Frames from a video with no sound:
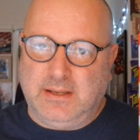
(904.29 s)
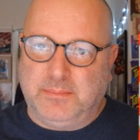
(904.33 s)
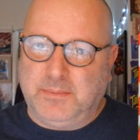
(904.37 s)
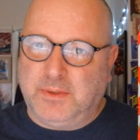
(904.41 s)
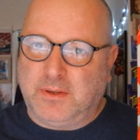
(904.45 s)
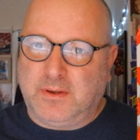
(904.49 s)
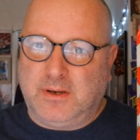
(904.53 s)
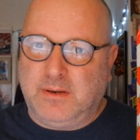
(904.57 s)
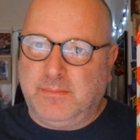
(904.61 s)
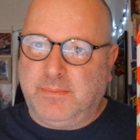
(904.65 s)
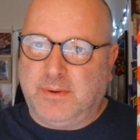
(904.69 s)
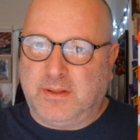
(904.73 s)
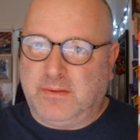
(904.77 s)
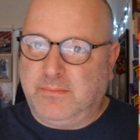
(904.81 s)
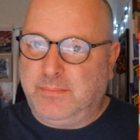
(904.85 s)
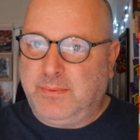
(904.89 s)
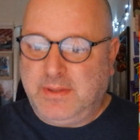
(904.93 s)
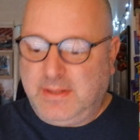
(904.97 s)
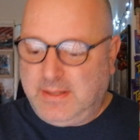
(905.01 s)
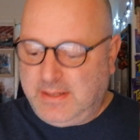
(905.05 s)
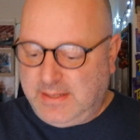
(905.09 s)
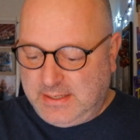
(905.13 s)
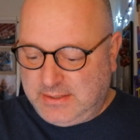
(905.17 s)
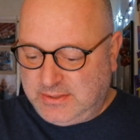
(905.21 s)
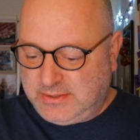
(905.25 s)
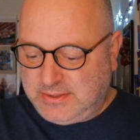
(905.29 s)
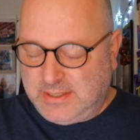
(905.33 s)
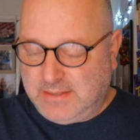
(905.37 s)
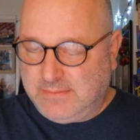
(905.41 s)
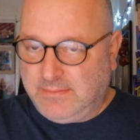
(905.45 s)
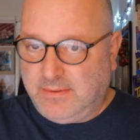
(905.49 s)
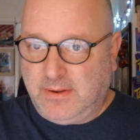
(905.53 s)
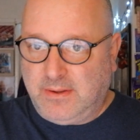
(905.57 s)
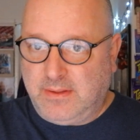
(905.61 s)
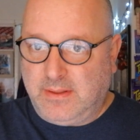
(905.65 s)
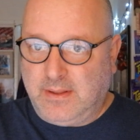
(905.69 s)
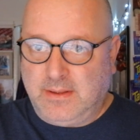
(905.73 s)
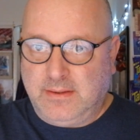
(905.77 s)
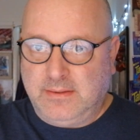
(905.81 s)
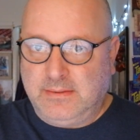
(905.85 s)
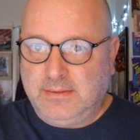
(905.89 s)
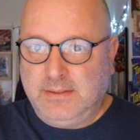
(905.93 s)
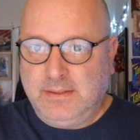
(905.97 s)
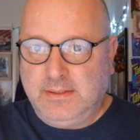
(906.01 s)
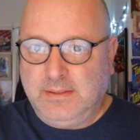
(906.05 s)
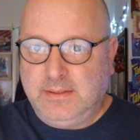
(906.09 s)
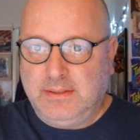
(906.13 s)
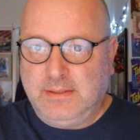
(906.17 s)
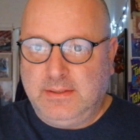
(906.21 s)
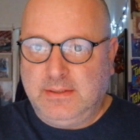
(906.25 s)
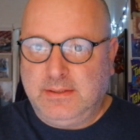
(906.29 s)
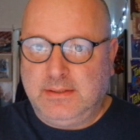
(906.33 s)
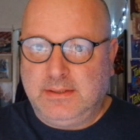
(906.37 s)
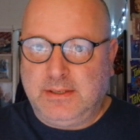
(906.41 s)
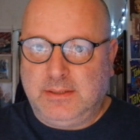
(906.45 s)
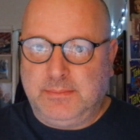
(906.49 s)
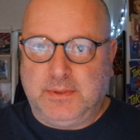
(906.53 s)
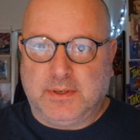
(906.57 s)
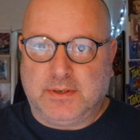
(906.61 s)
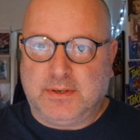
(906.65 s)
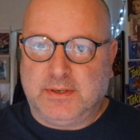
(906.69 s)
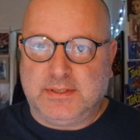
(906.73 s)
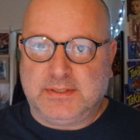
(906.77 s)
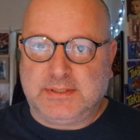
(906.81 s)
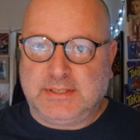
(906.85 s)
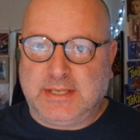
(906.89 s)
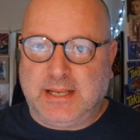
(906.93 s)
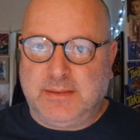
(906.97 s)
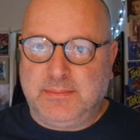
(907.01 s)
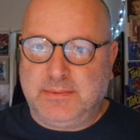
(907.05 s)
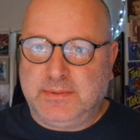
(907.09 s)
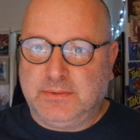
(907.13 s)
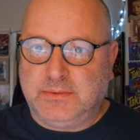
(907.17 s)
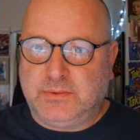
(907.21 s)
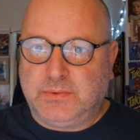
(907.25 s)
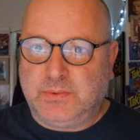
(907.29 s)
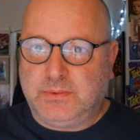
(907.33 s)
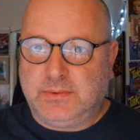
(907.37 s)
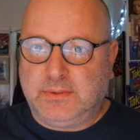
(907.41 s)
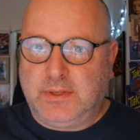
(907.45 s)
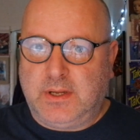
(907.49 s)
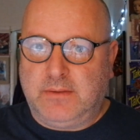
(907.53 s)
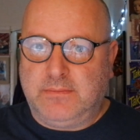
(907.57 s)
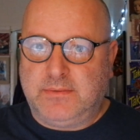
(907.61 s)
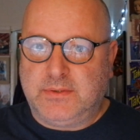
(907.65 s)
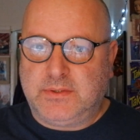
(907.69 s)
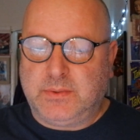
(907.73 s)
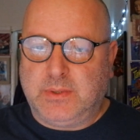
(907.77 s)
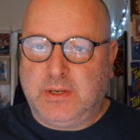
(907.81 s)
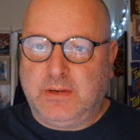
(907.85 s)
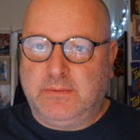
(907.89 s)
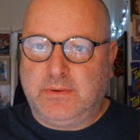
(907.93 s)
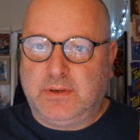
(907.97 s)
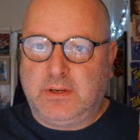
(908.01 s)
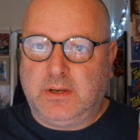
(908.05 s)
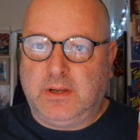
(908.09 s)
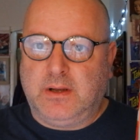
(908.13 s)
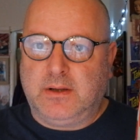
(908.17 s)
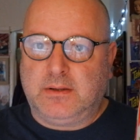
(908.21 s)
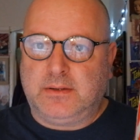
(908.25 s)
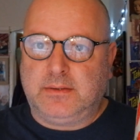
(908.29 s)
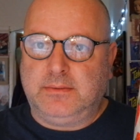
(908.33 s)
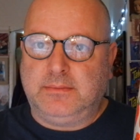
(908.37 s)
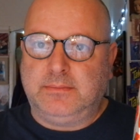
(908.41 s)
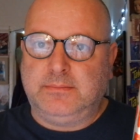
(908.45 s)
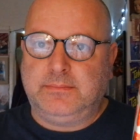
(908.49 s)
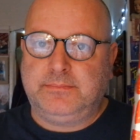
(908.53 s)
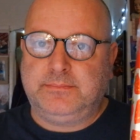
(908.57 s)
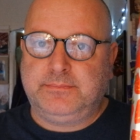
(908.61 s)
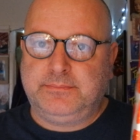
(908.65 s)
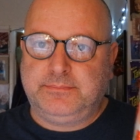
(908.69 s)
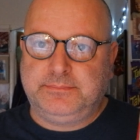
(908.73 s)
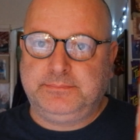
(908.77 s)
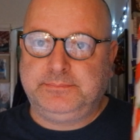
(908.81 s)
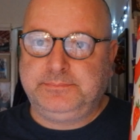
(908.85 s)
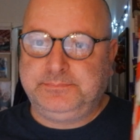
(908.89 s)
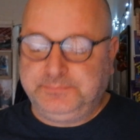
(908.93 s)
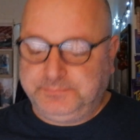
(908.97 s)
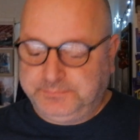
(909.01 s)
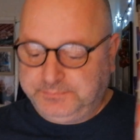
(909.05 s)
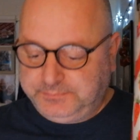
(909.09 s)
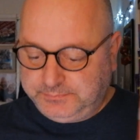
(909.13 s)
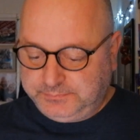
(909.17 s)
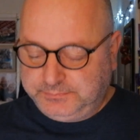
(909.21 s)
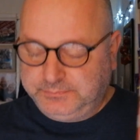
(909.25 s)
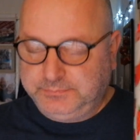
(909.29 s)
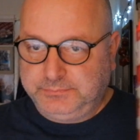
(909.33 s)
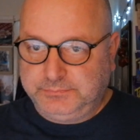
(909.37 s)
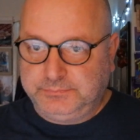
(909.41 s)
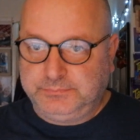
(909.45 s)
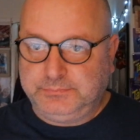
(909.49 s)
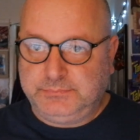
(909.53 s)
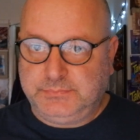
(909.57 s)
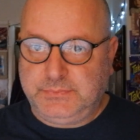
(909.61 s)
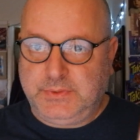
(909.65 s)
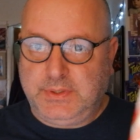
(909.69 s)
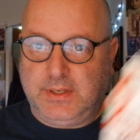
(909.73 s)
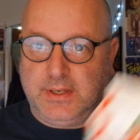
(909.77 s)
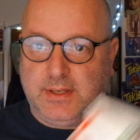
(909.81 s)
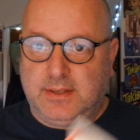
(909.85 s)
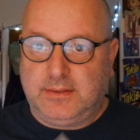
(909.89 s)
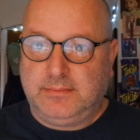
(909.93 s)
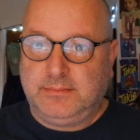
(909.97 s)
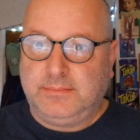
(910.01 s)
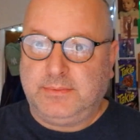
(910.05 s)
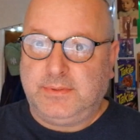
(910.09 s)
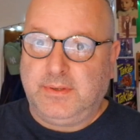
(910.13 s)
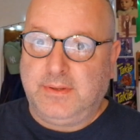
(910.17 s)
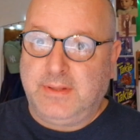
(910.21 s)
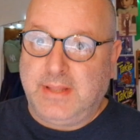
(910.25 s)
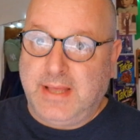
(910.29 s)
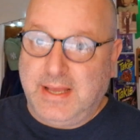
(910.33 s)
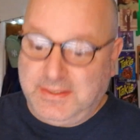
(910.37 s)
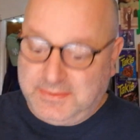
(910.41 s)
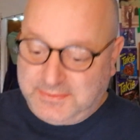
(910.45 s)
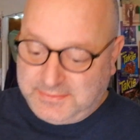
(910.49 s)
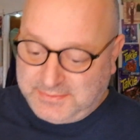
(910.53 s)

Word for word: I'm not going to bother with it this year either. I'm not going to stay up till over 12 o'clock and, you know, do that.